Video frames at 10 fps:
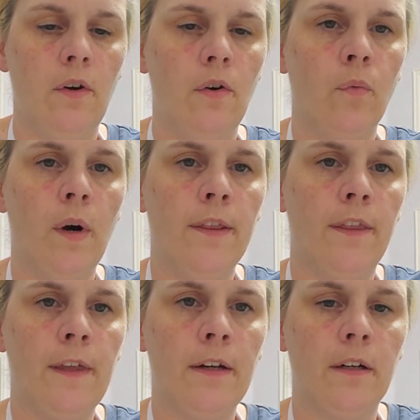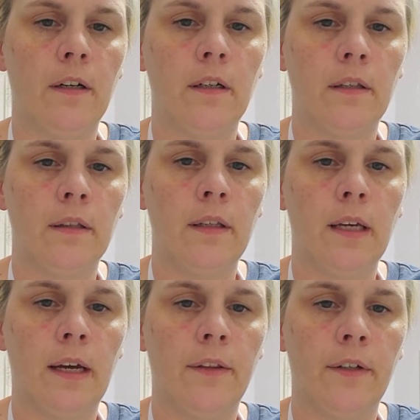one thinner than
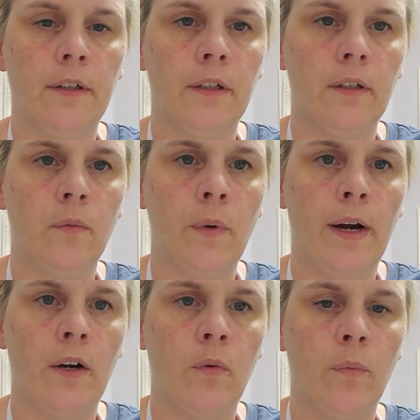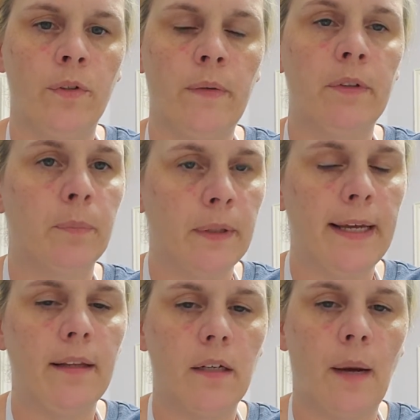the other, where someone's
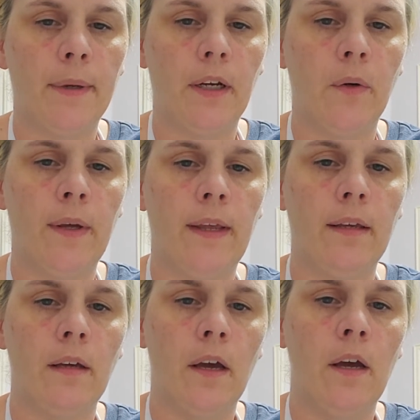playing the domino and they